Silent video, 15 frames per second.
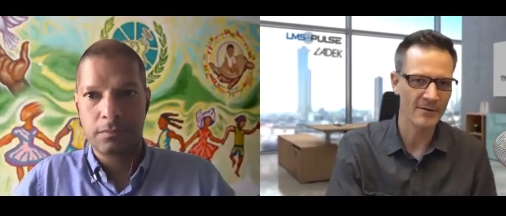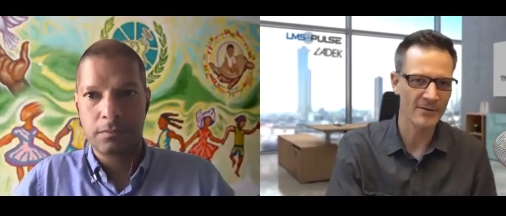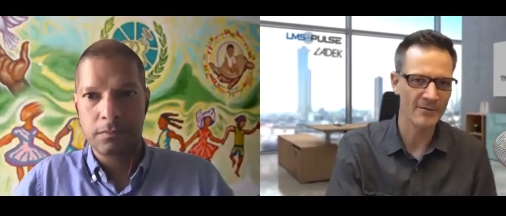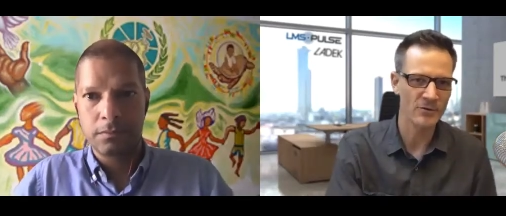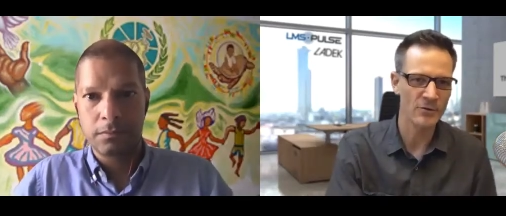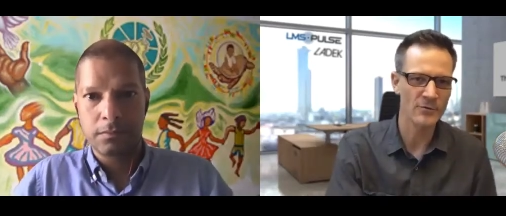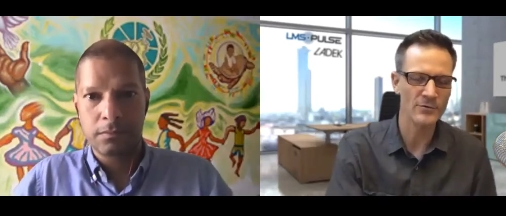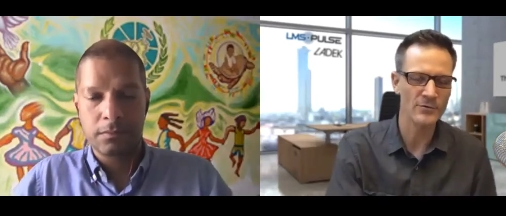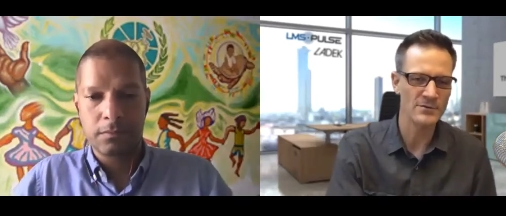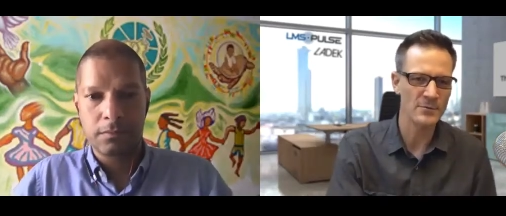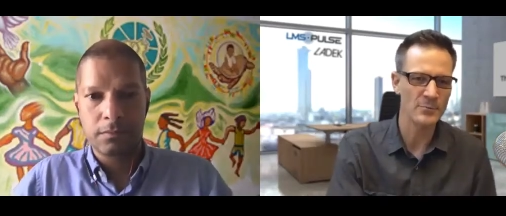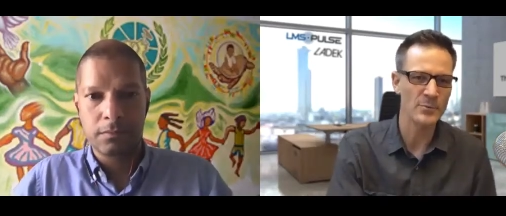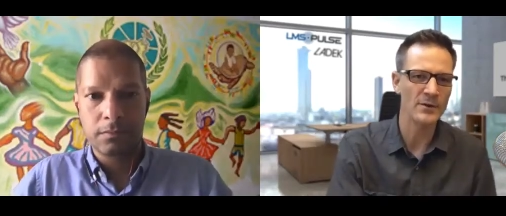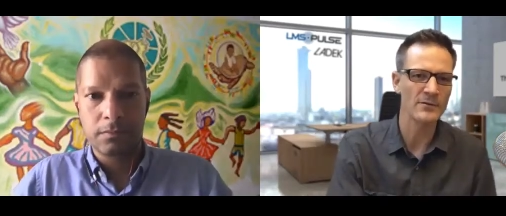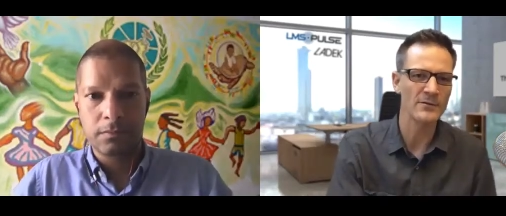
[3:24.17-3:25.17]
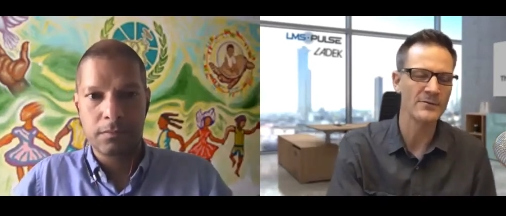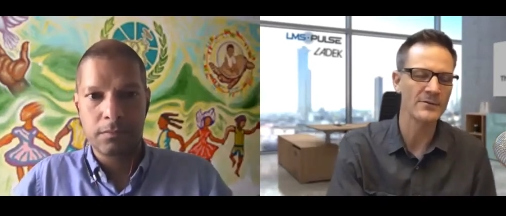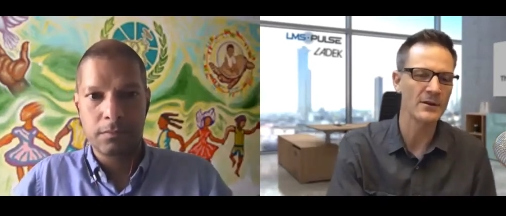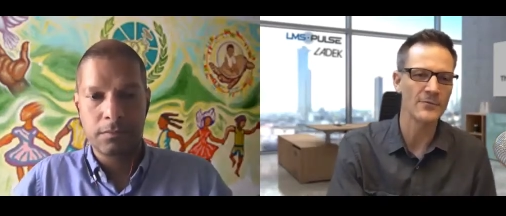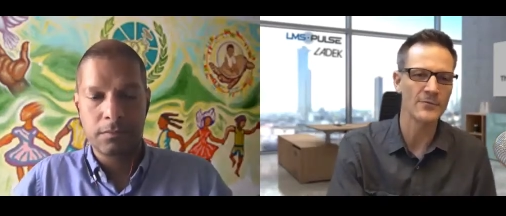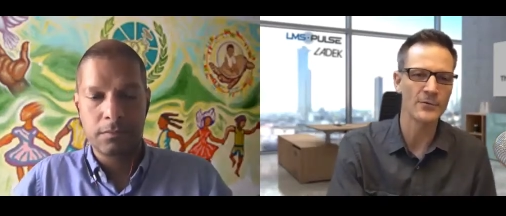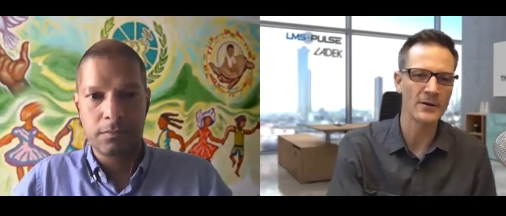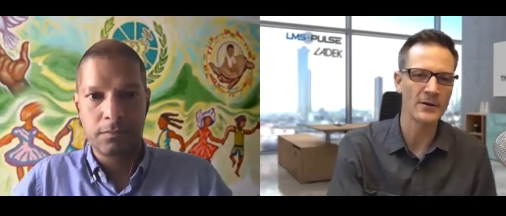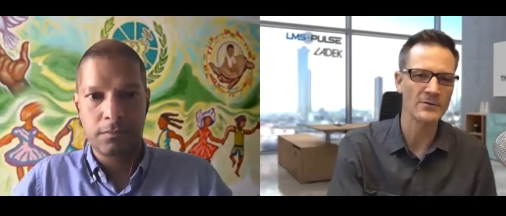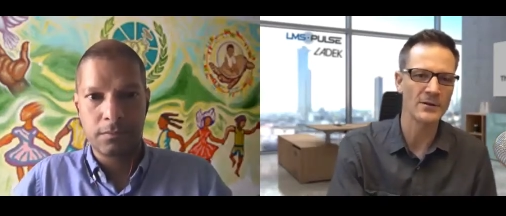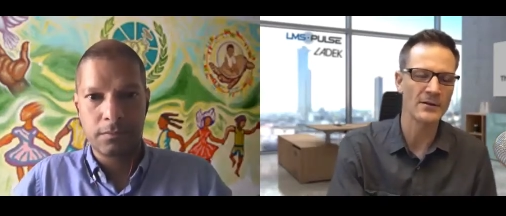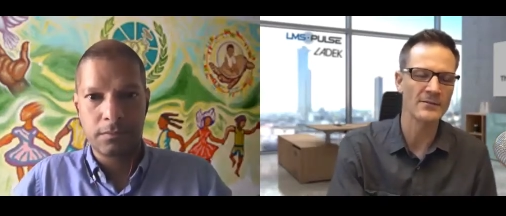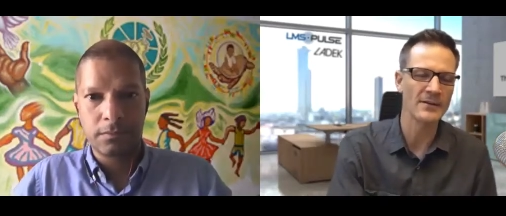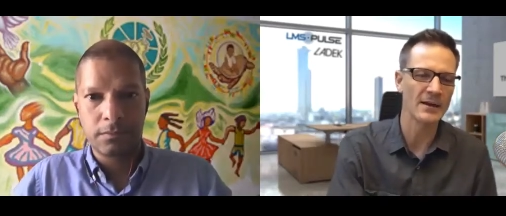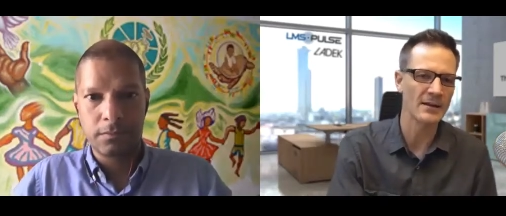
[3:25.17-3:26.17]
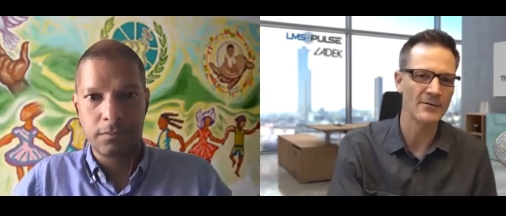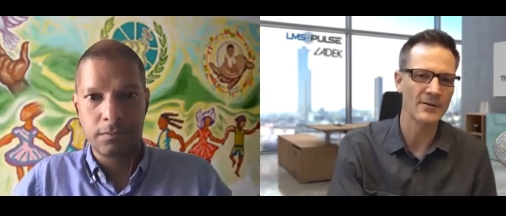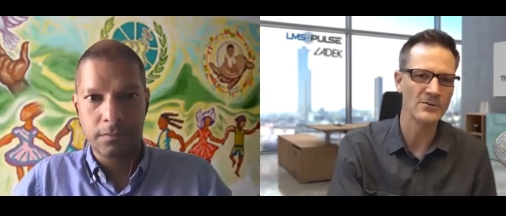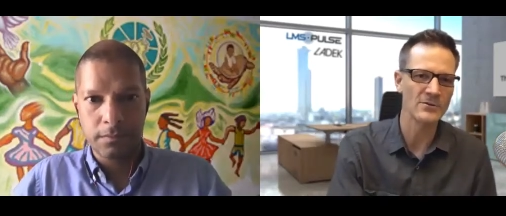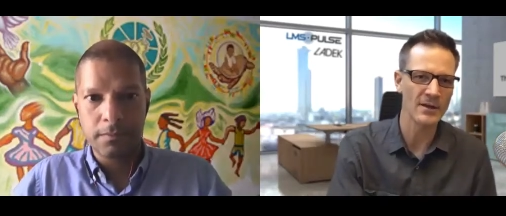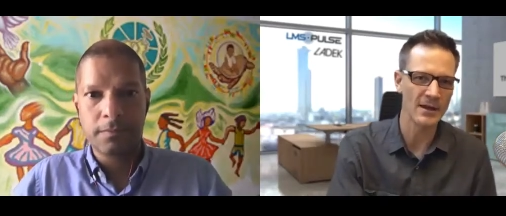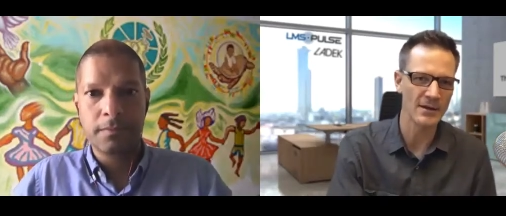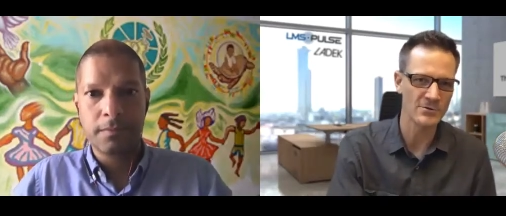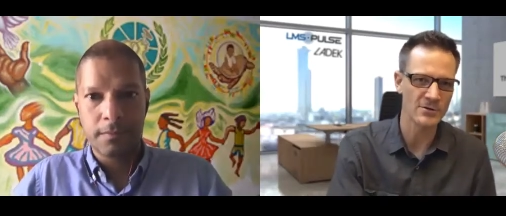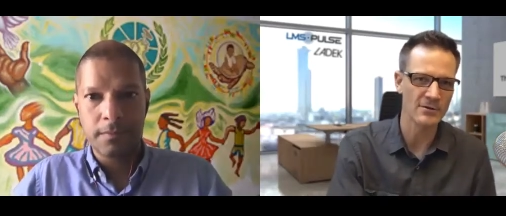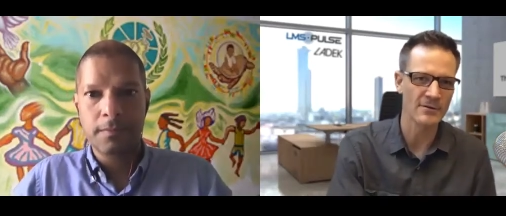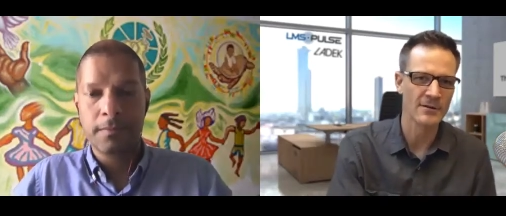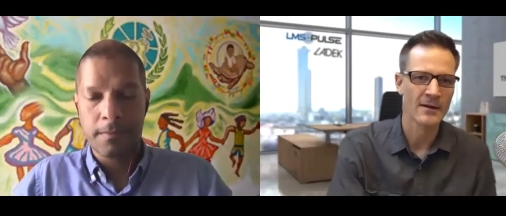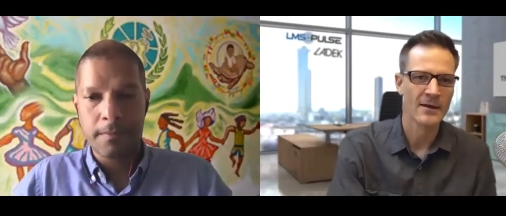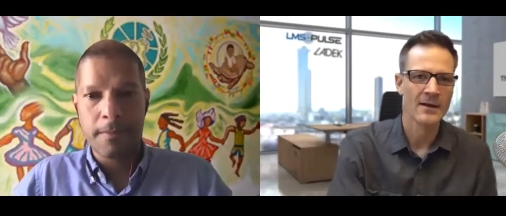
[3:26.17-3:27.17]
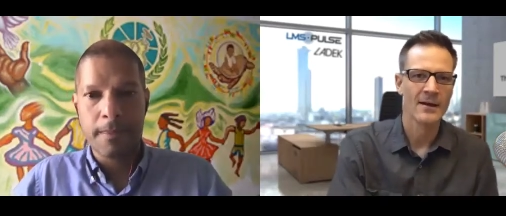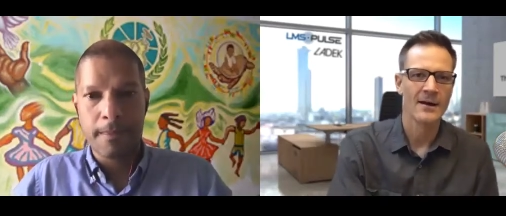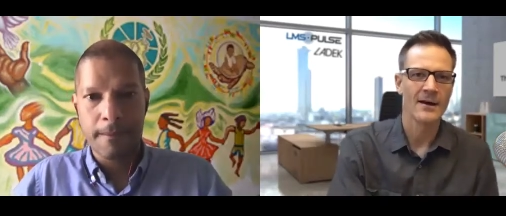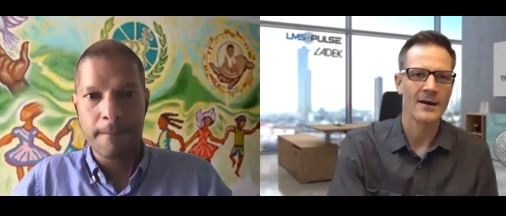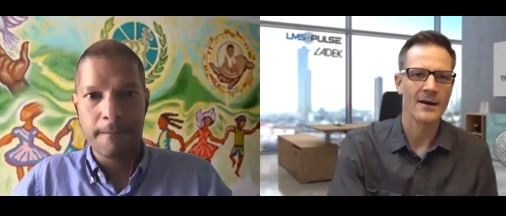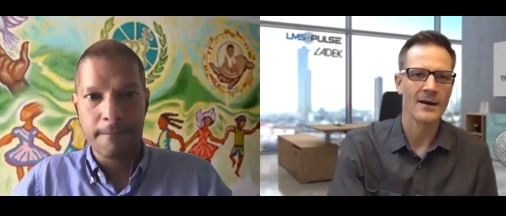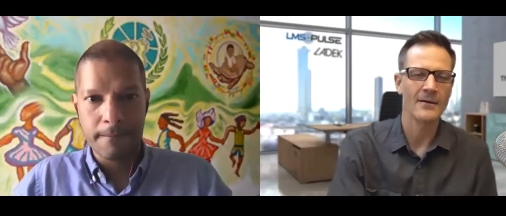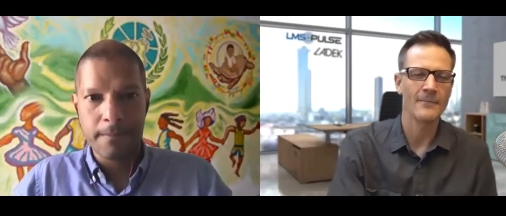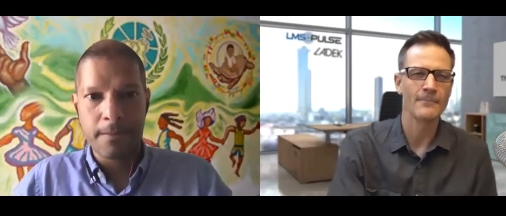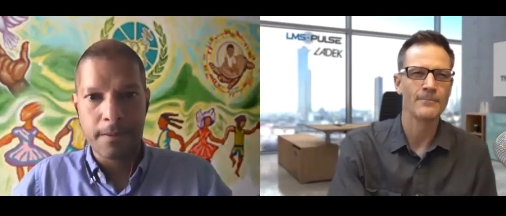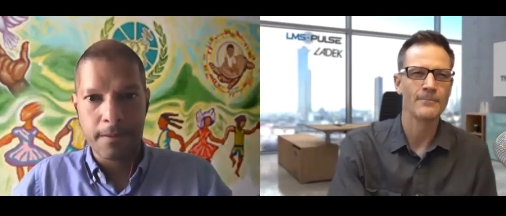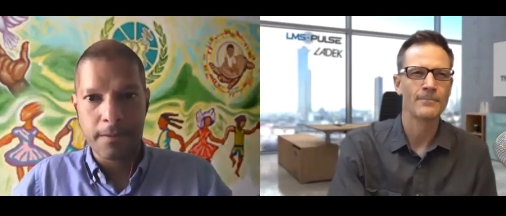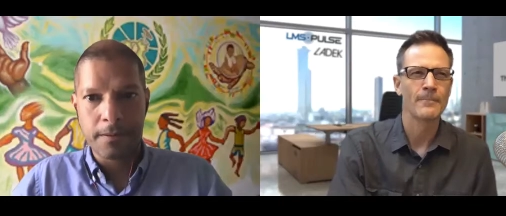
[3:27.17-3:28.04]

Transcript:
Speaker 1: University of Peace, the Center for Ed- Executive Education. Um,